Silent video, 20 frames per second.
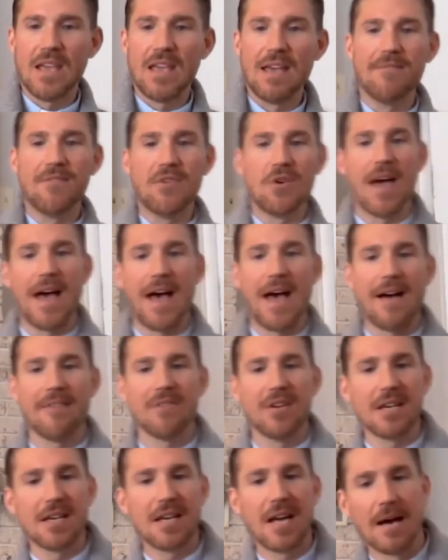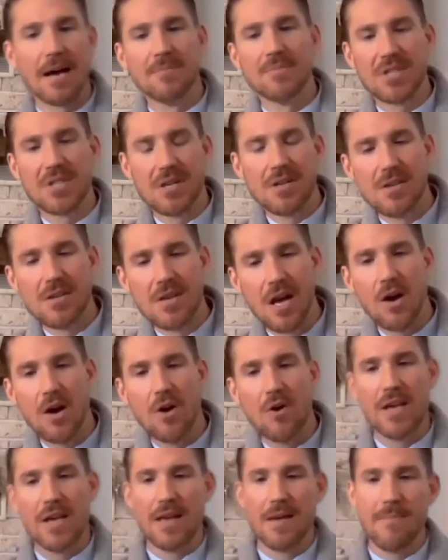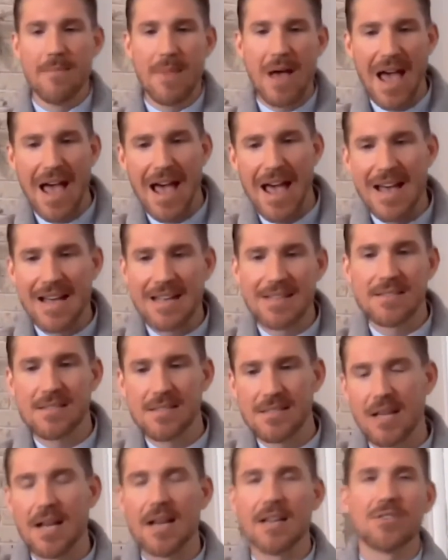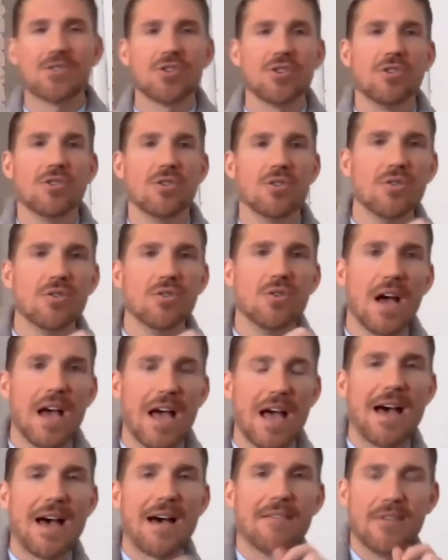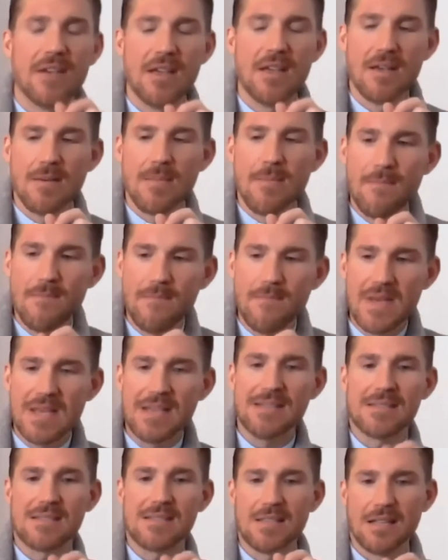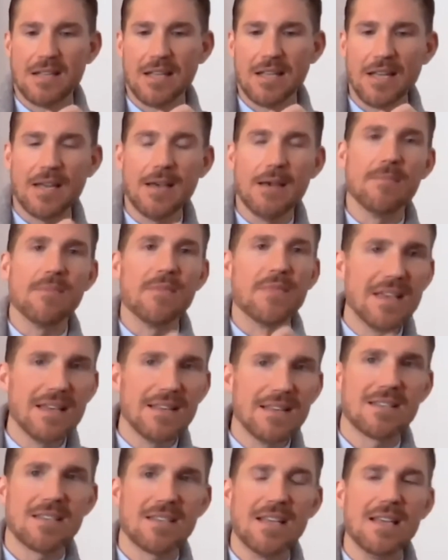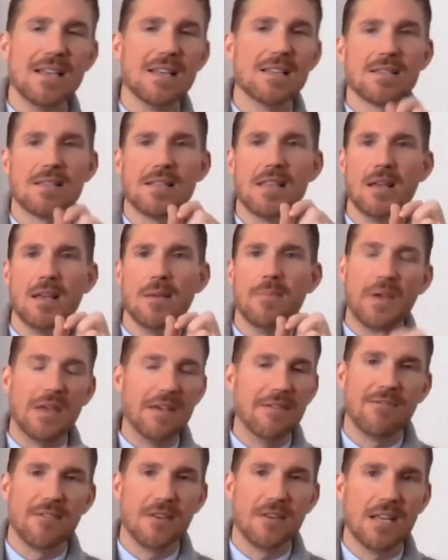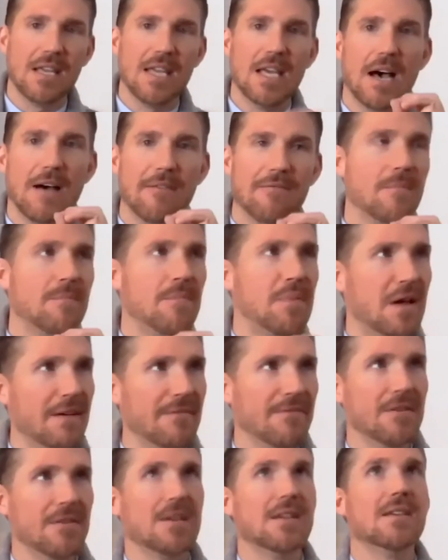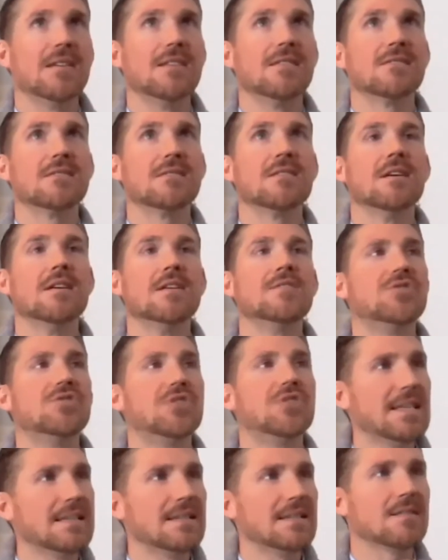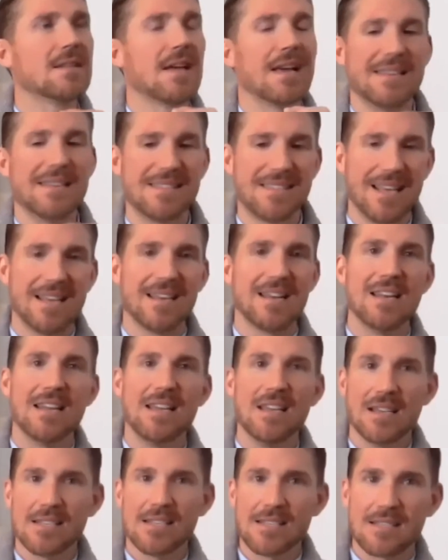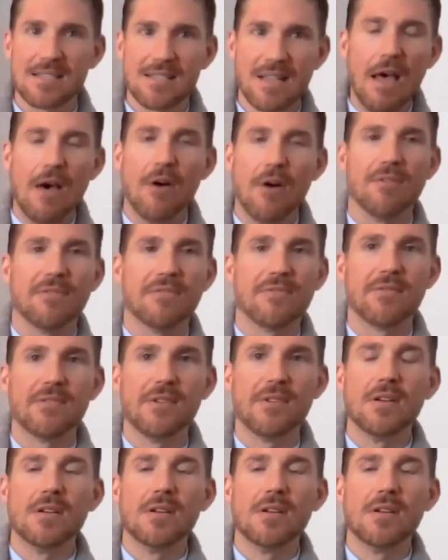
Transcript: If you haven't come to know him as such, you have missed him. This is the epiphany of epiphanies, Jesus' identity itself.